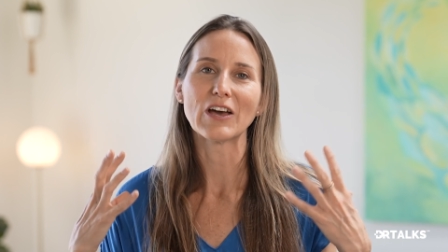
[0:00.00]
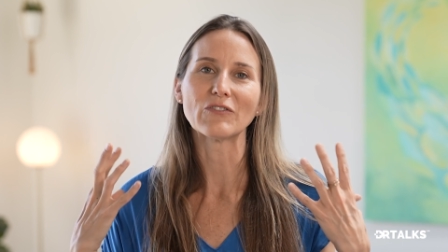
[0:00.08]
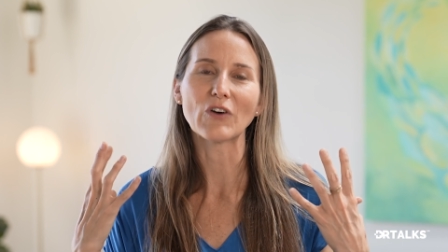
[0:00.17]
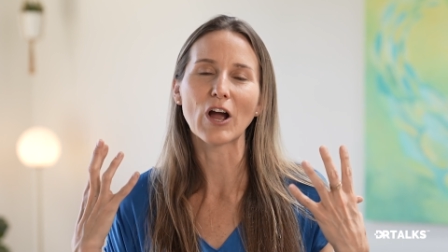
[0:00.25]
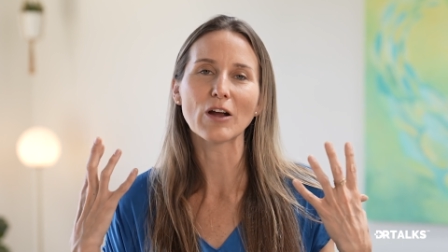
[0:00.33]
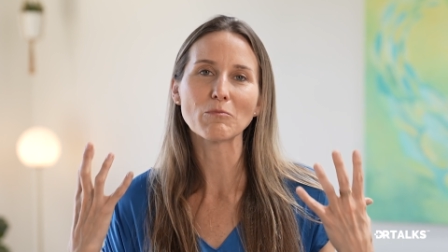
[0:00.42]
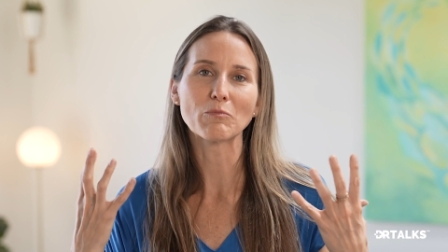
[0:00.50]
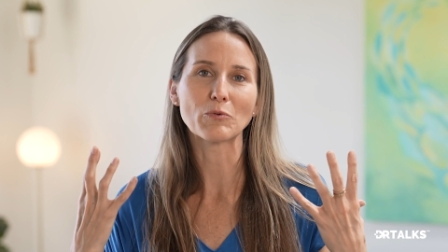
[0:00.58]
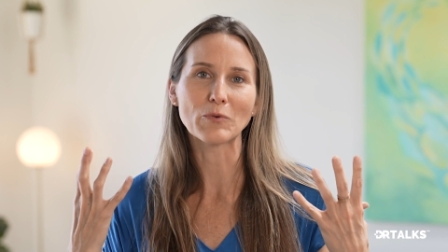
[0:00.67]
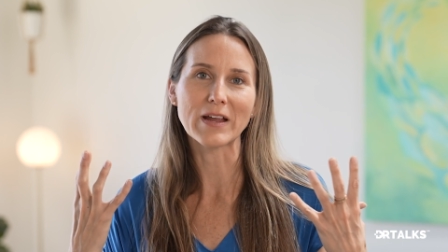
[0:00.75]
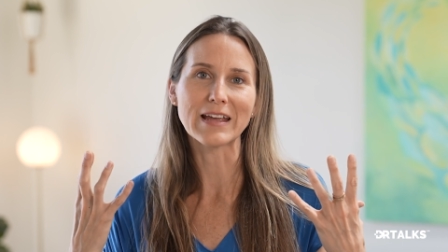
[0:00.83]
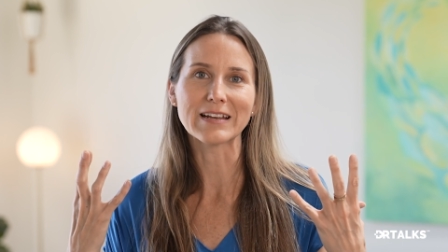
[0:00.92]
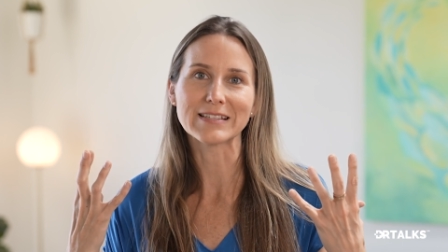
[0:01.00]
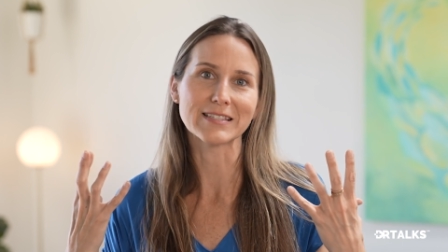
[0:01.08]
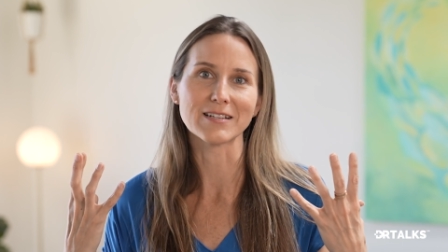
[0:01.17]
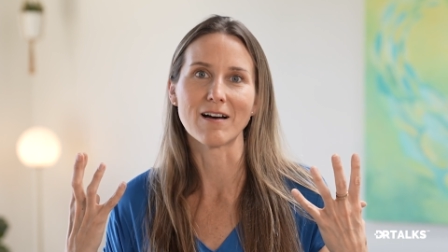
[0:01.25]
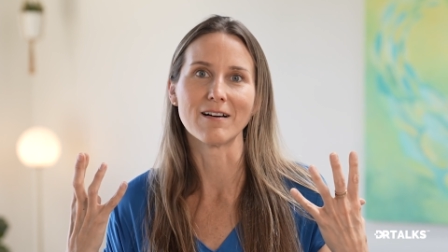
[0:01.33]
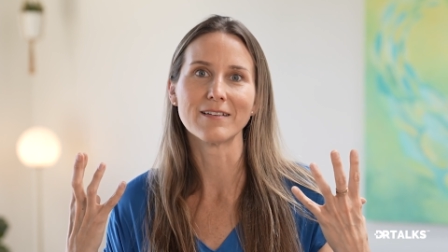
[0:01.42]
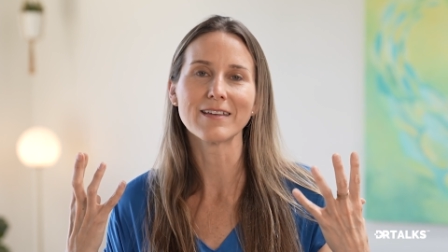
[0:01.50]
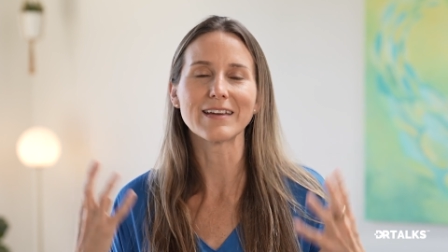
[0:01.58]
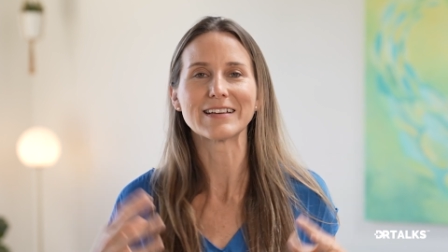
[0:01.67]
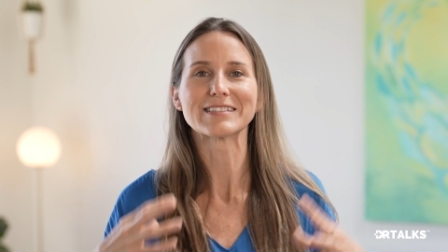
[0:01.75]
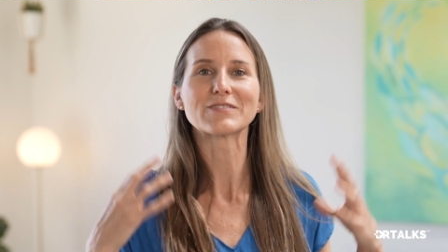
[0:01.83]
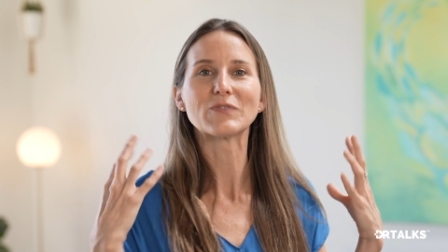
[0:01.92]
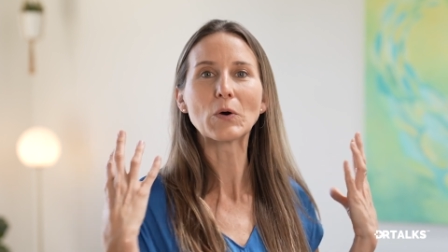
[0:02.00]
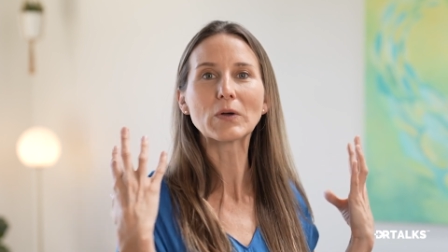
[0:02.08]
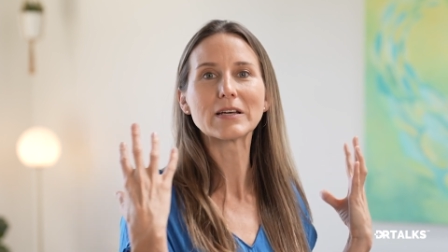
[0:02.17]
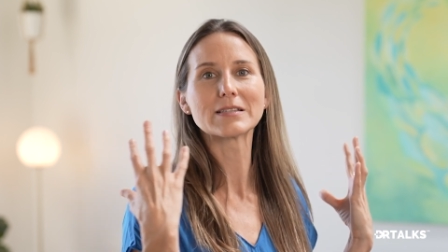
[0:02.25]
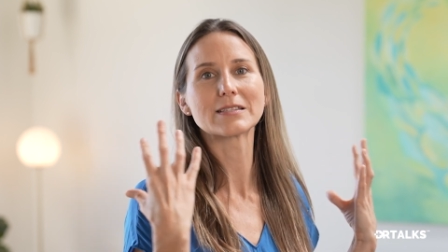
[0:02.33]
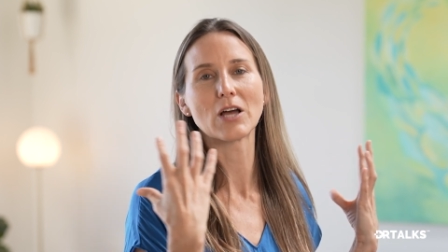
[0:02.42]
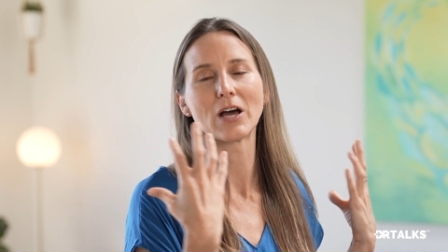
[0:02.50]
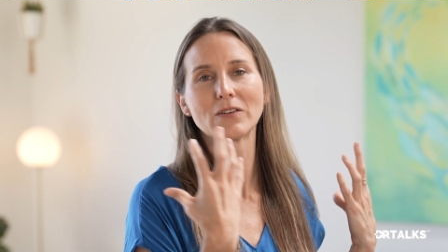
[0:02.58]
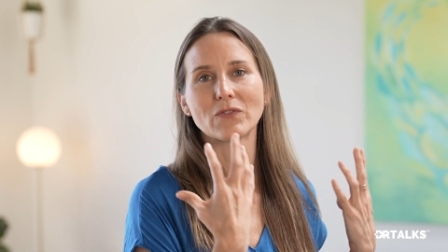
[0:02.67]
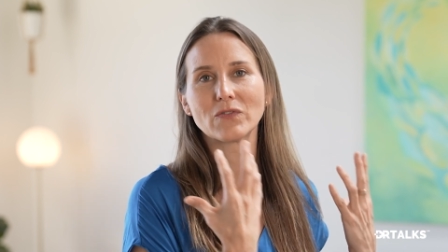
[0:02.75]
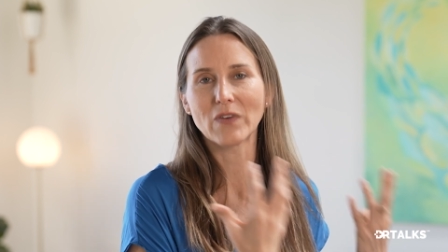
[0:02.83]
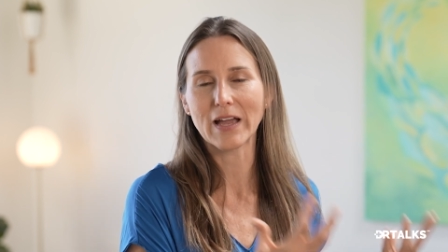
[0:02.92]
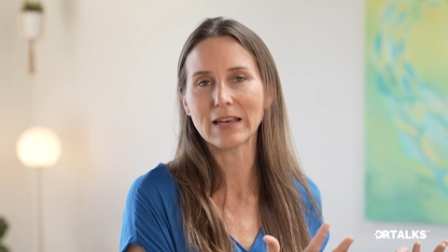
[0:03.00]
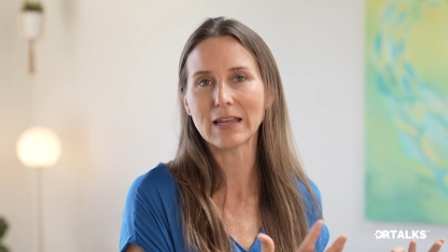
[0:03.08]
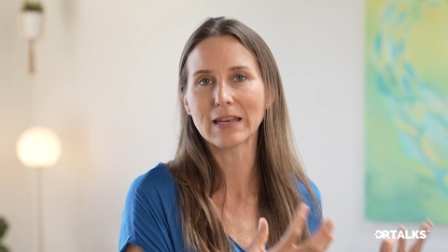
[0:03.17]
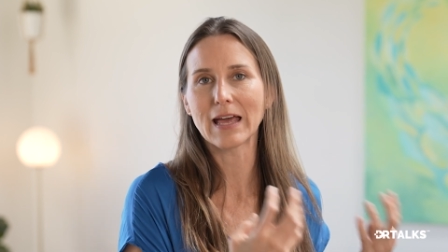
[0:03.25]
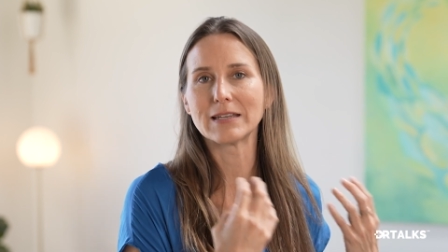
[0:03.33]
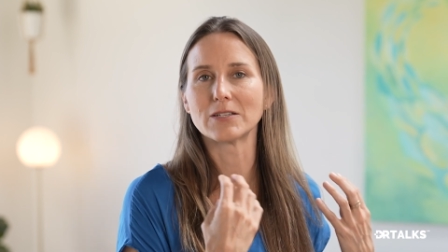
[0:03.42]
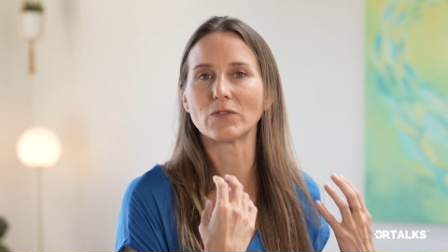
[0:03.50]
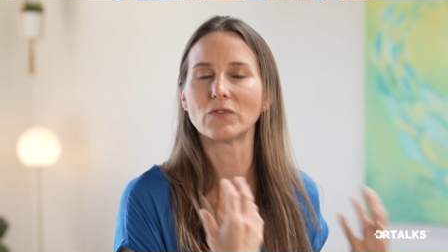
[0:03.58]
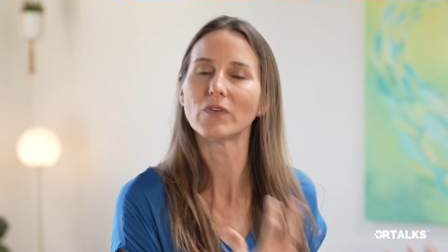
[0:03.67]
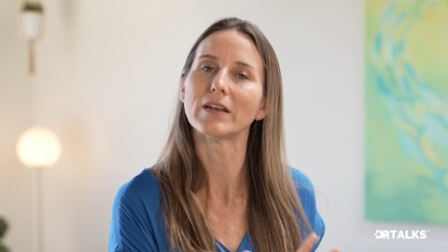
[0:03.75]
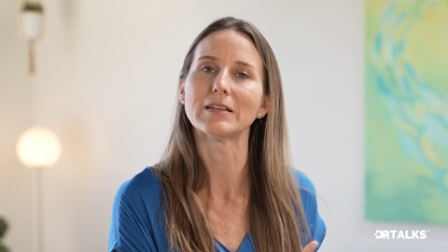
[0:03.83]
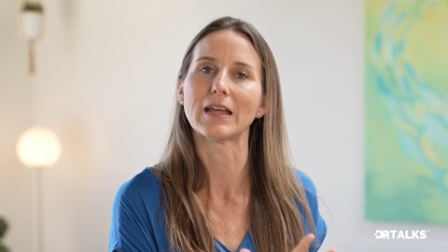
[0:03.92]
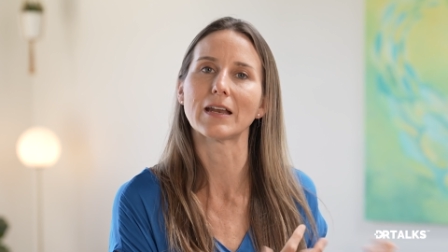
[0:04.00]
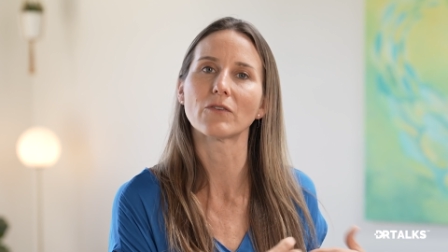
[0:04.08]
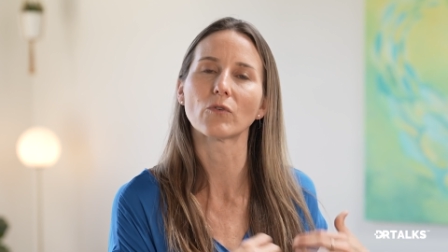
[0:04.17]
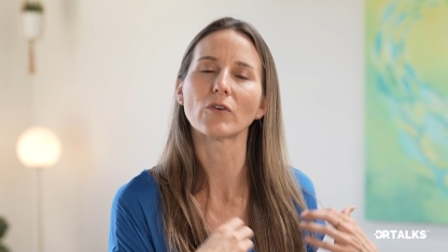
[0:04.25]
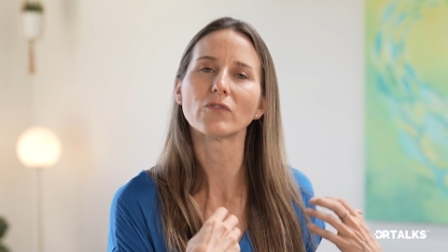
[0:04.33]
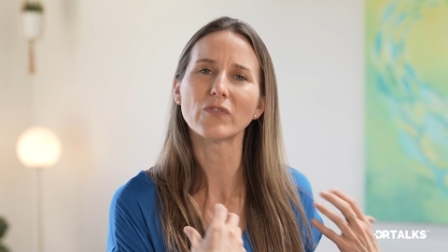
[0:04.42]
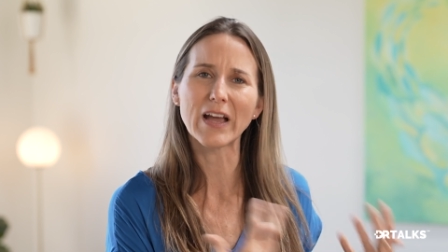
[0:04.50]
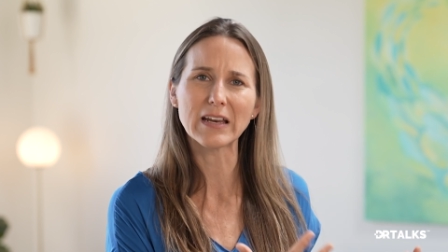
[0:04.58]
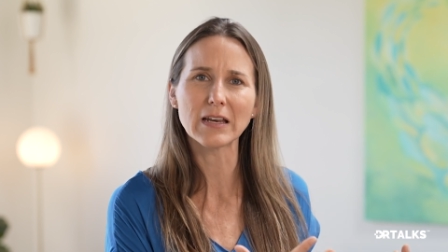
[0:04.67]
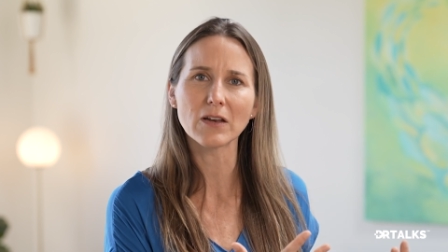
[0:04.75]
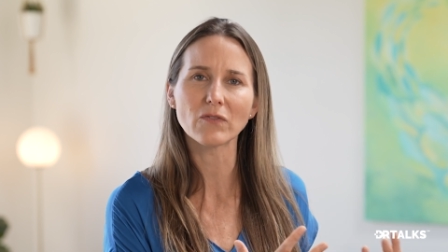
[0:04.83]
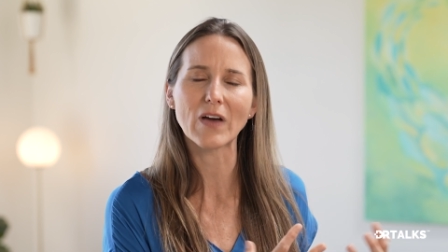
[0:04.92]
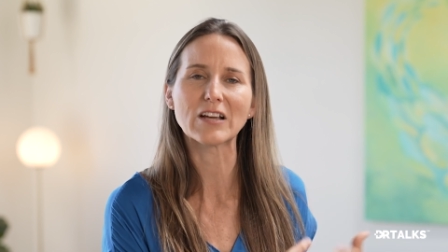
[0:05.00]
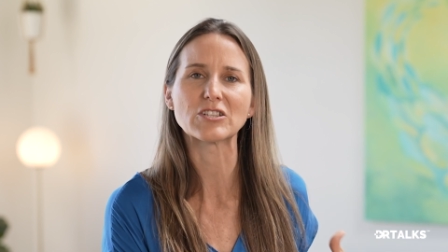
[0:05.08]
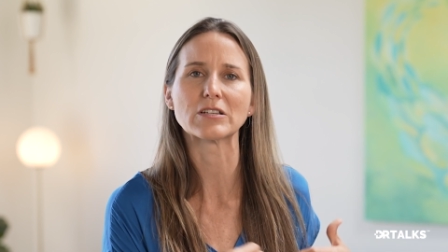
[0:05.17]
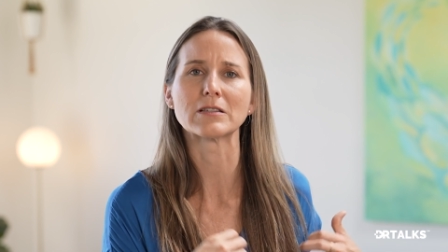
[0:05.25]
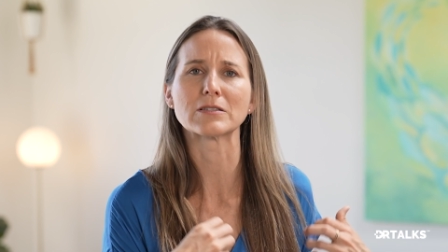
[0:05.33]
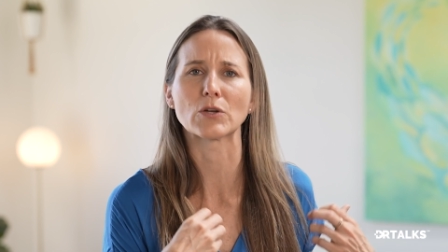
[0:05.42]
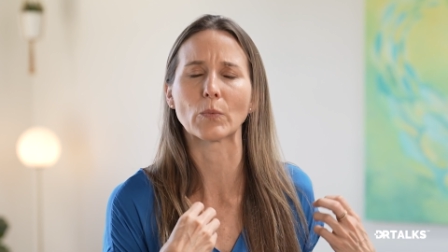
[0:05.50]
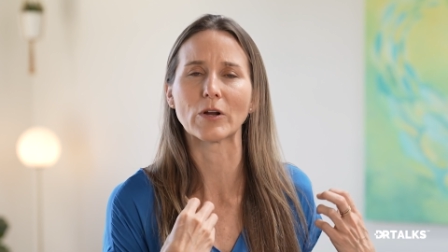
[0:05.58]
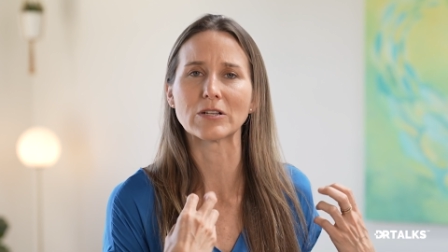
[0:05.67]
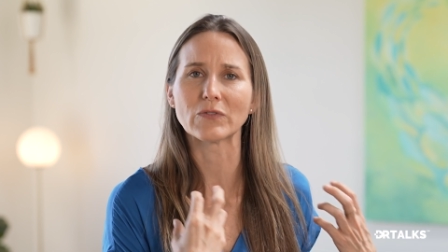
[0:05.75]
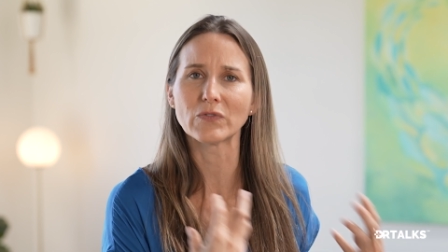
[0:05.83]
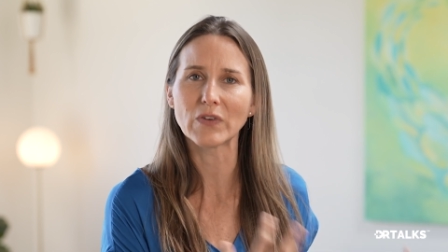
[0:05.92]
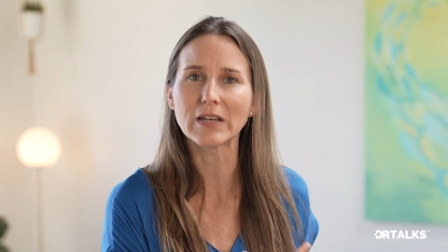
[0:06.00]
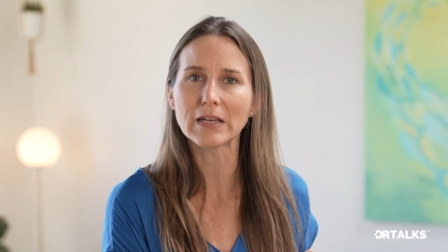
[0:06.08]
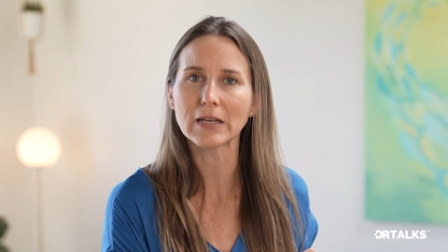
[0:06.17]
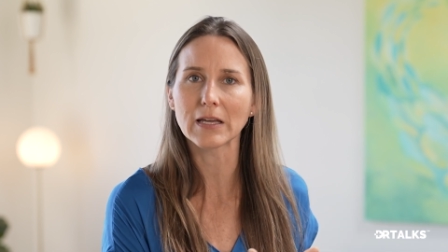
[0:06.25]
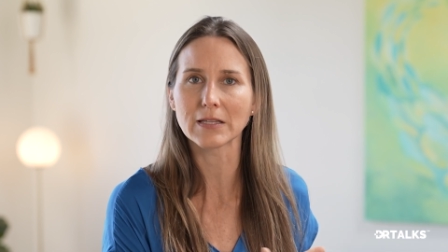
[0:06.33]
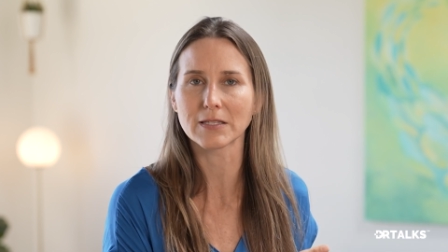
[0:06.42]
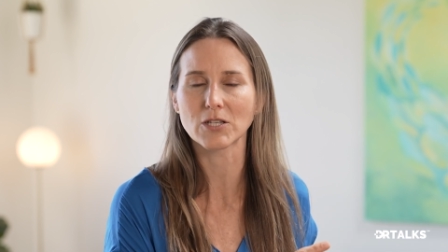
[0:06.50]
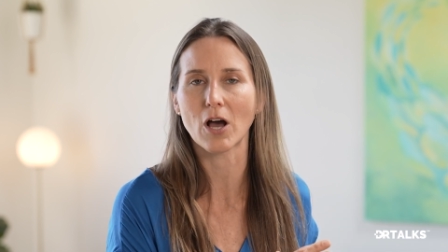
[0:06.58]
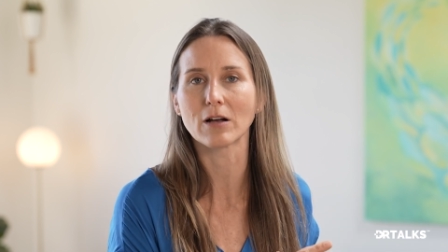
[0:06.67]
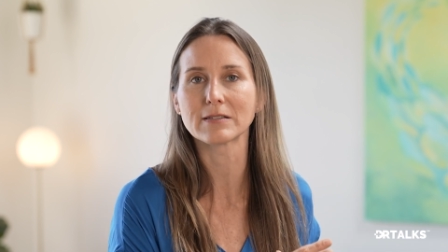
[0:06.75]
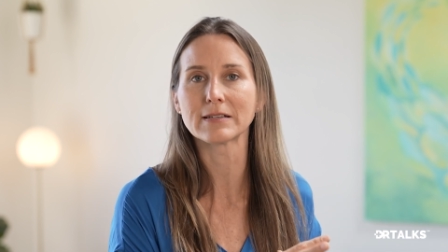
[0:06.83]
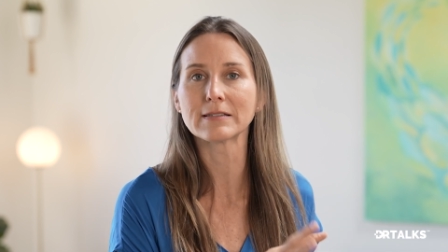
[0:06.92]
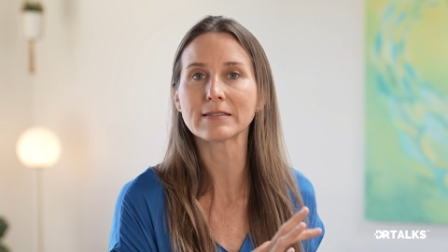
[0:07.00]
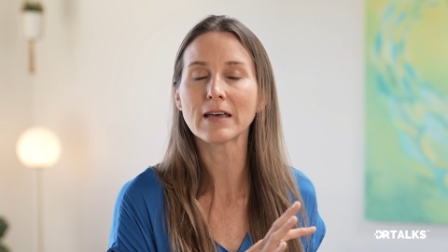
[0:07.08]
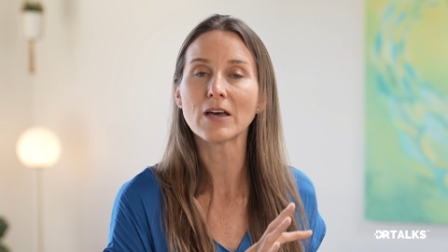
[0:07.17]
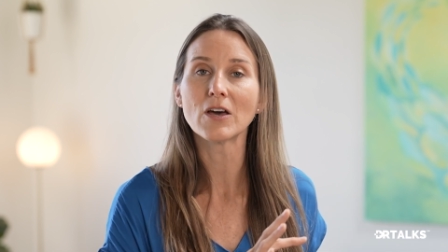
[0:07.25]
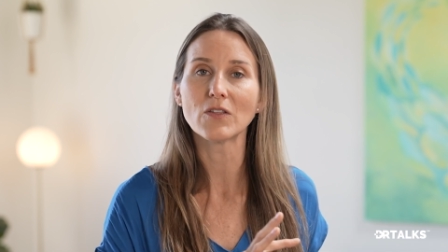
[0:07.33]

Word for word: if our brainistan is focused on fighting and defending, if we're fighting infections or we're defending against toxins,